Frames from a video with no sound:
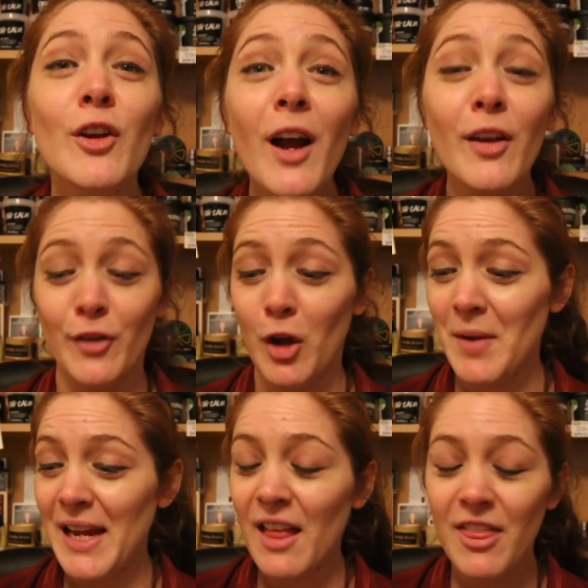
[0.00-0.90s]
You guys know
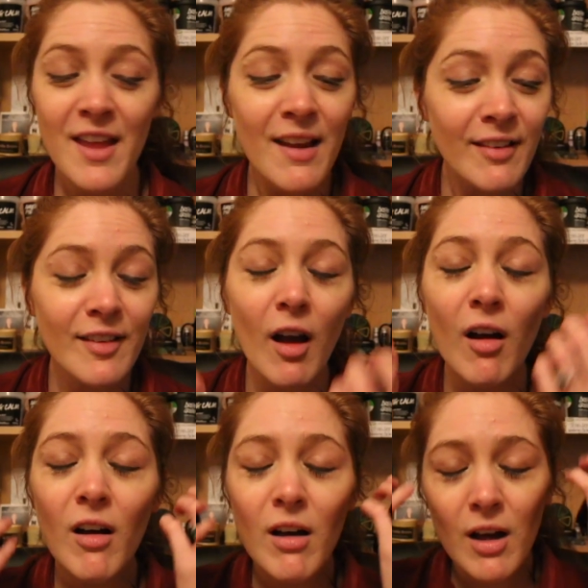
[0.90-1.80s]
me,
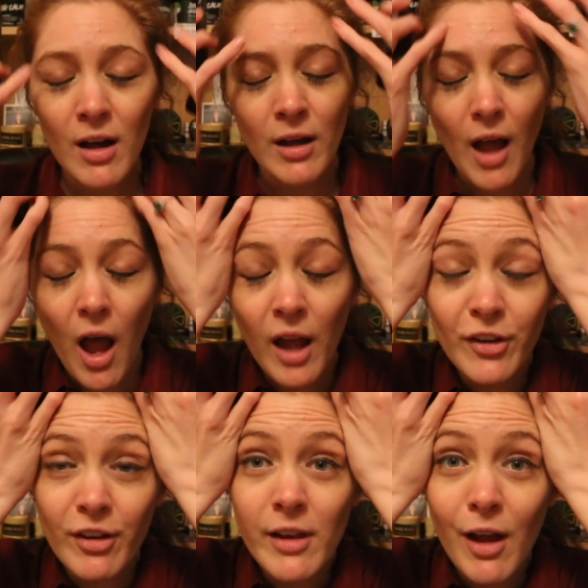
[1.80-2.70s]
I
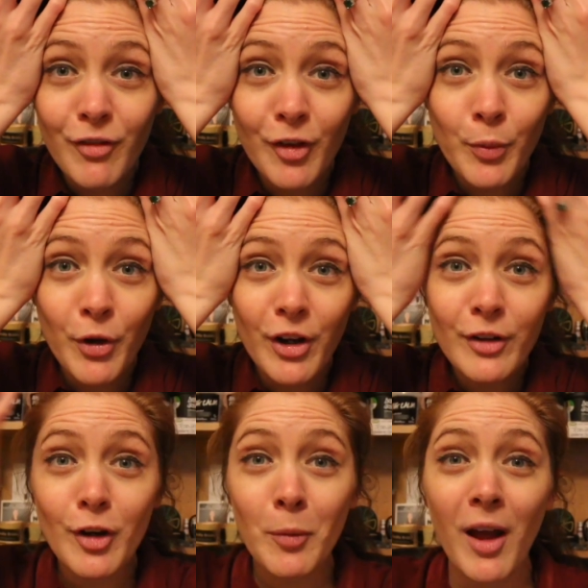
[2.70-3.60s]
just love this
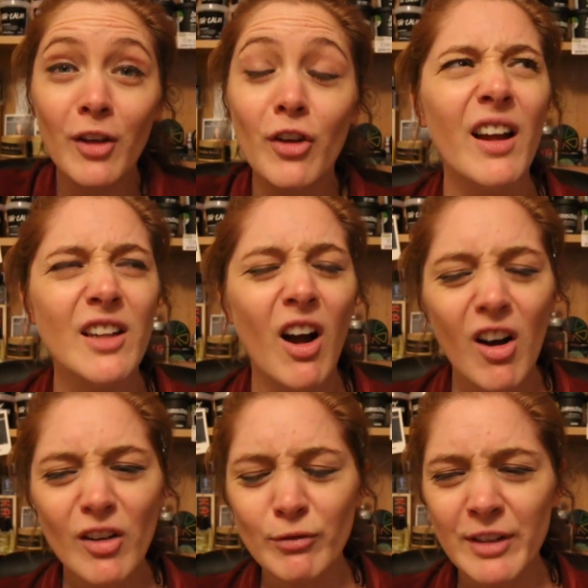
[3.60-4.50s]
product so much. I
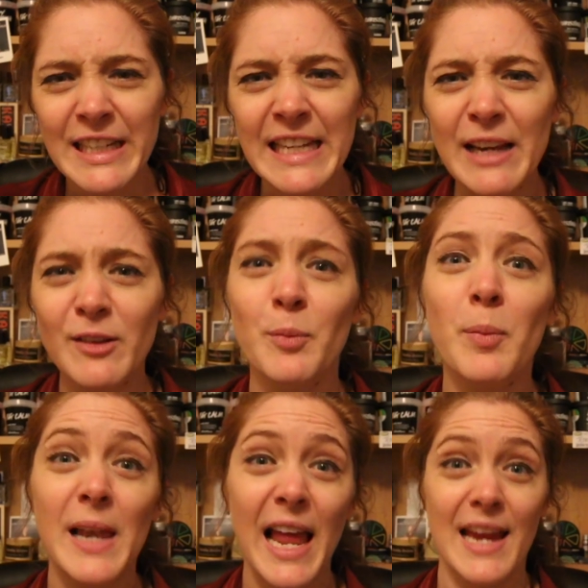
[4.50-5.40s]
can't really
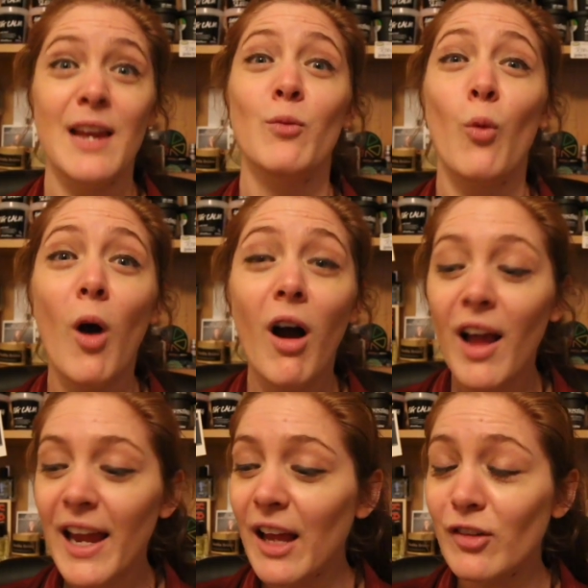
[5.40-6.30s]
explain
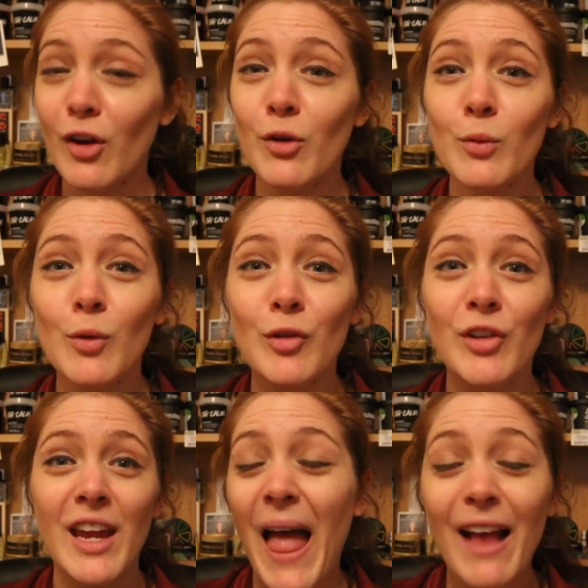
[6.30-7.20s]
why a toner
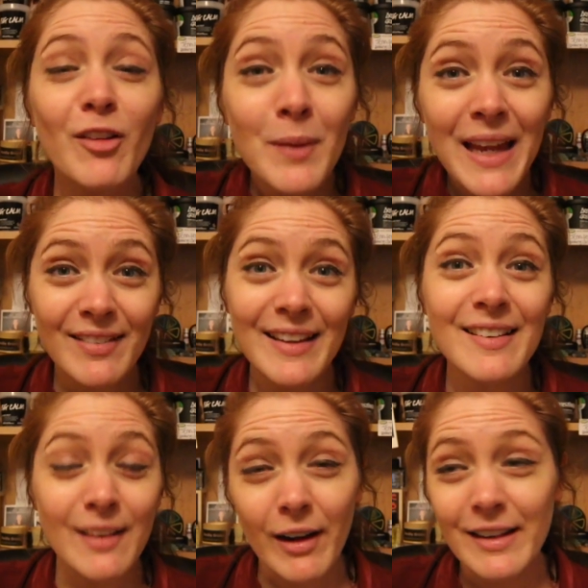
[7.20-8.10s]
water has me as
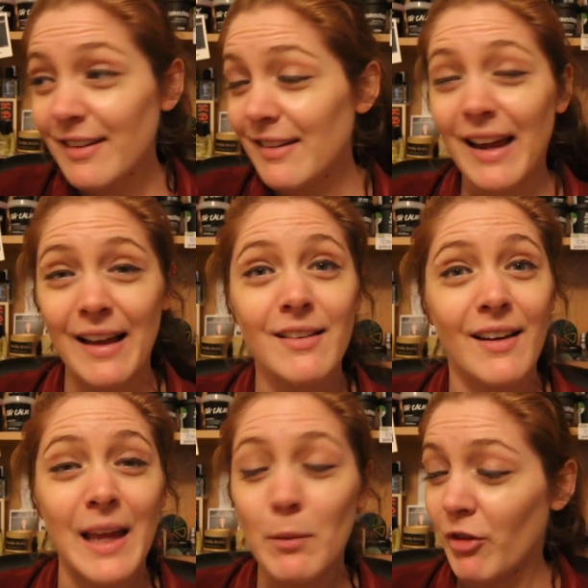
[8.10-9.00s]
excited as
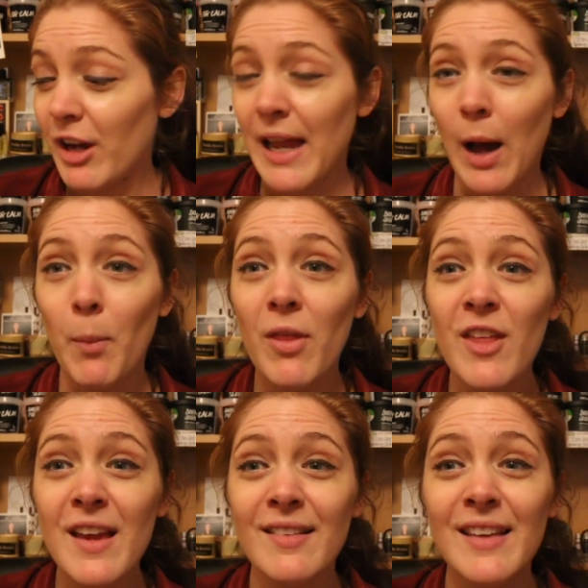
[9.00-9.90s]
I am right now, but
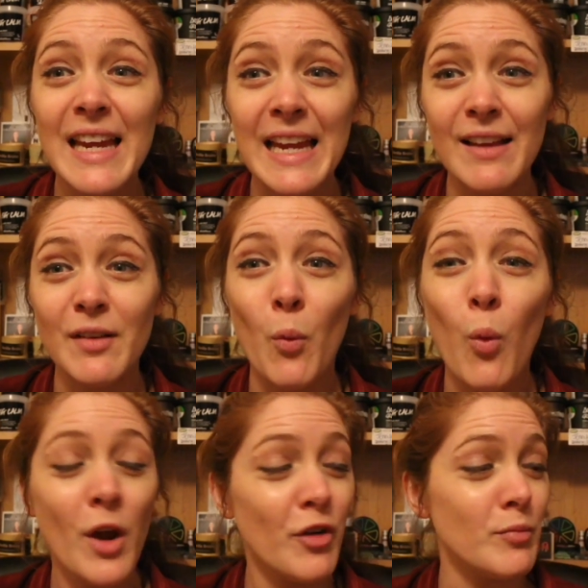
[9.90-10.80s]
this is
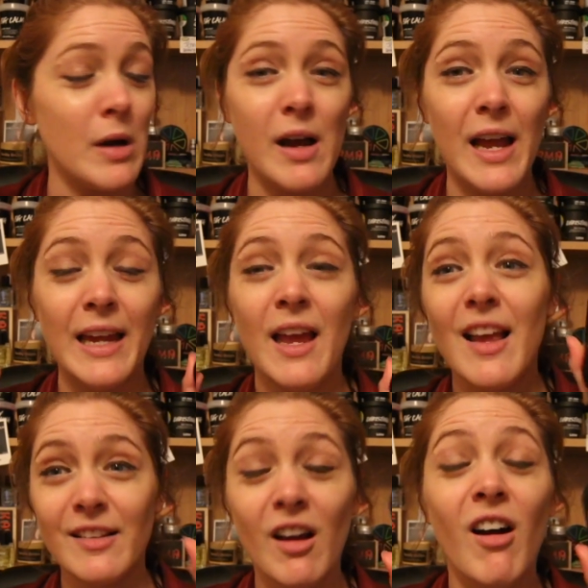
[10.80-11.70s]
one of my
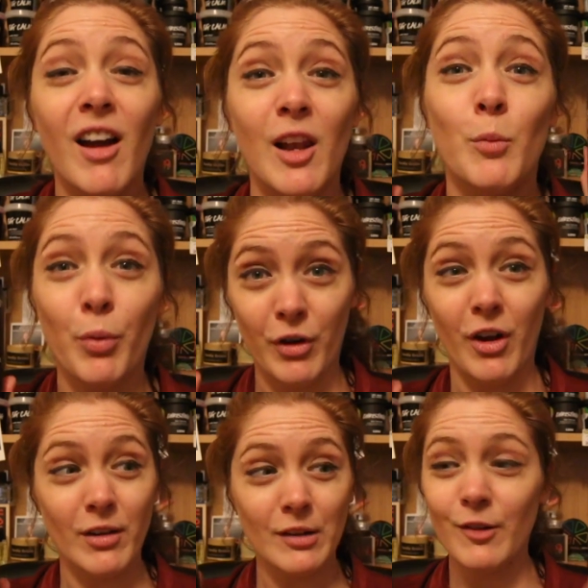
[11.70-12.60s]
desert island
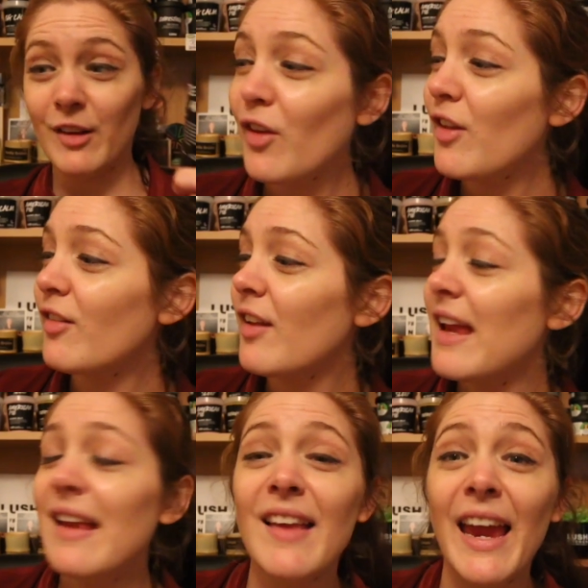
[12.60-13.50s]
products. So this
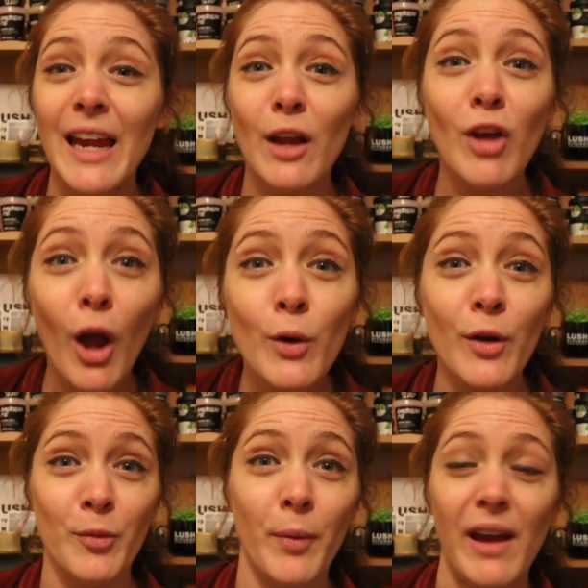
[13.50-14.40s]
is a
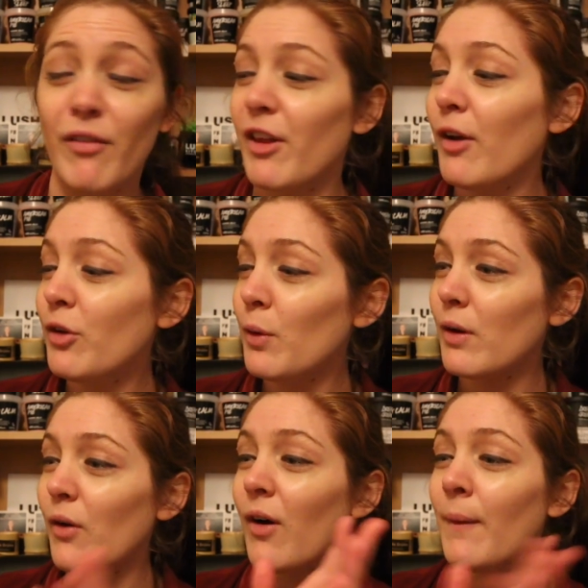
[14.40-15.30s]
toner spray. For those who are
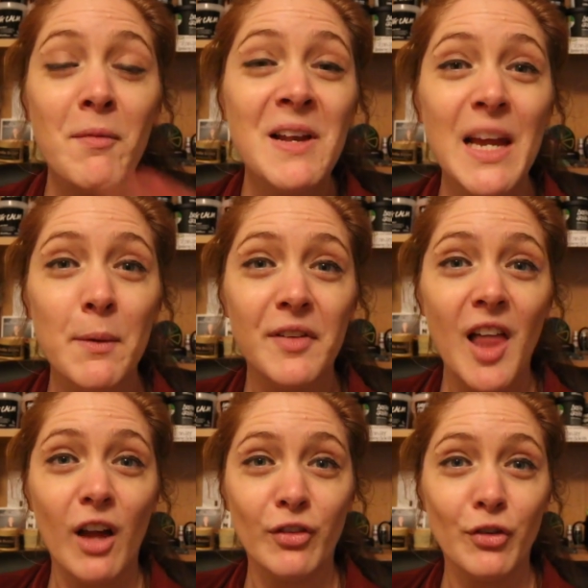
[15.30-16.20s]
not familiar with
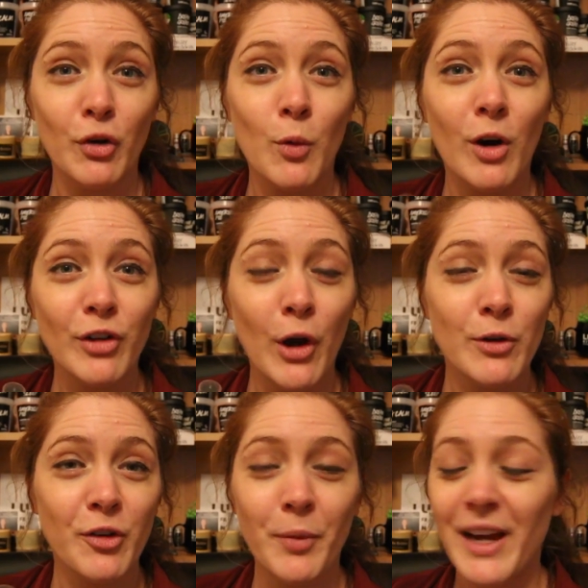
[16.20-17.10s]
Lush or what a
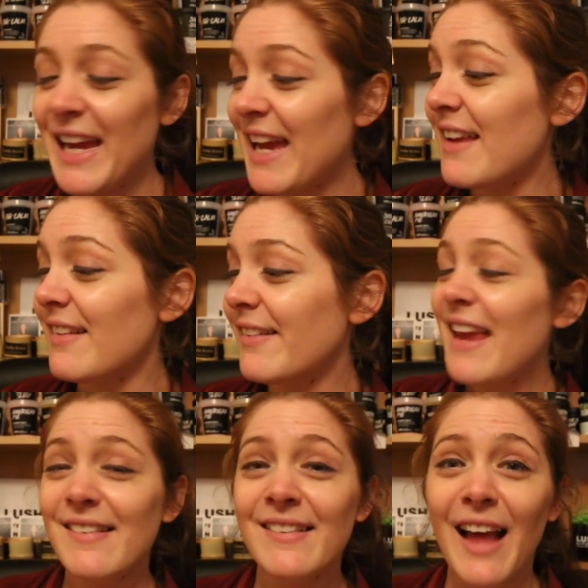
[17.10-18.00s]
toner spray is,
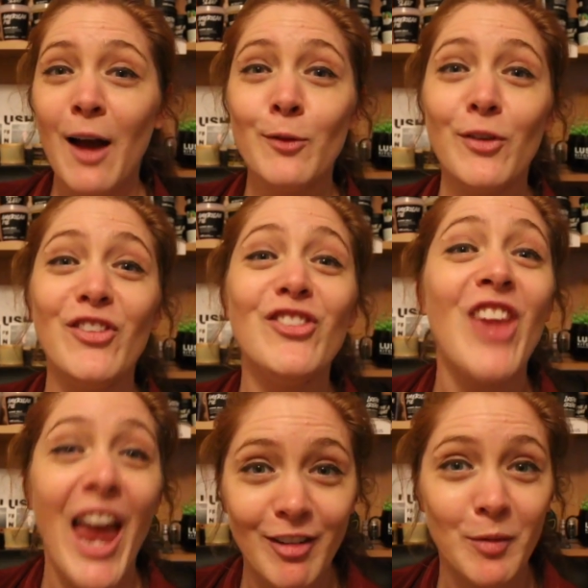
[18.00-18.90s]
it sounds
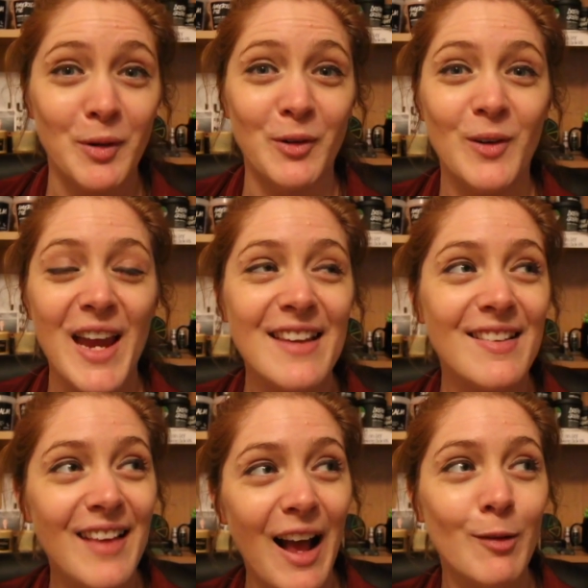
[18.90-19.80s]
terrible. It
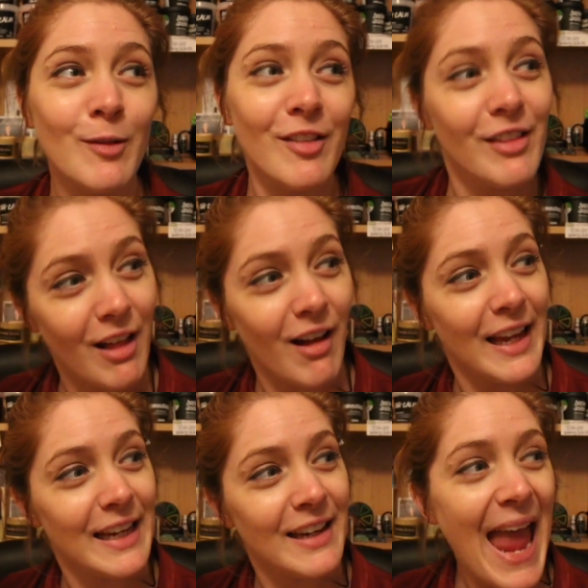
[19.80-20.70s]
sounds
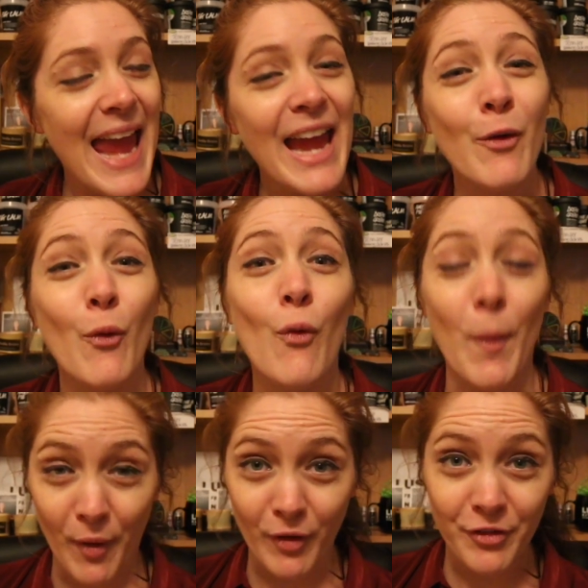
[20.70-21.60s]
like a
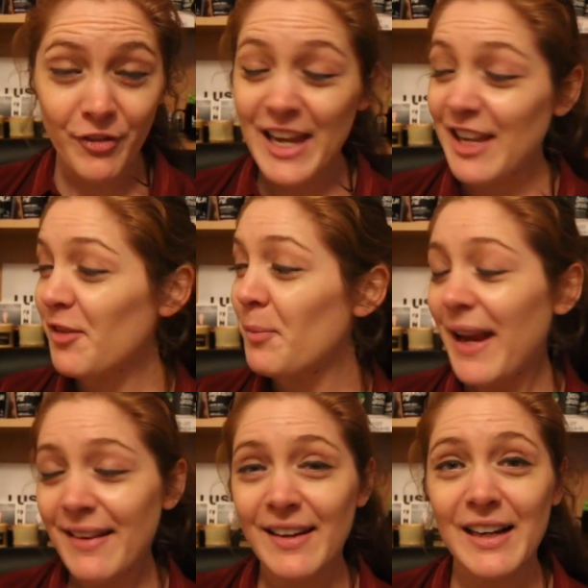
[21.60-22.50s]
rip-off. It is
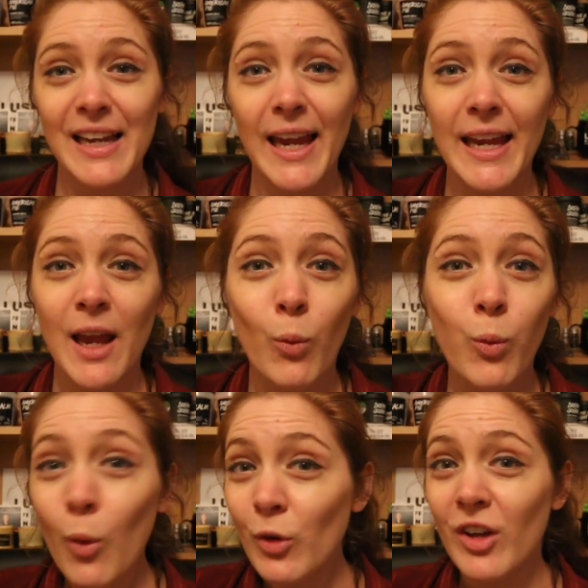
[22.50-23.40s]
basically
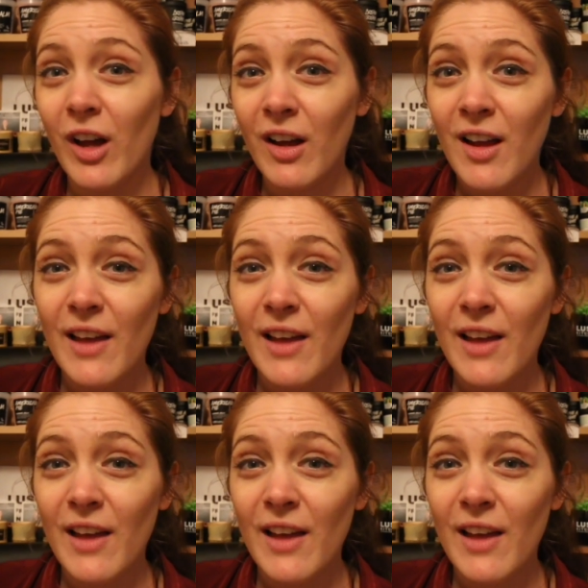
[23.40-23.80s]
water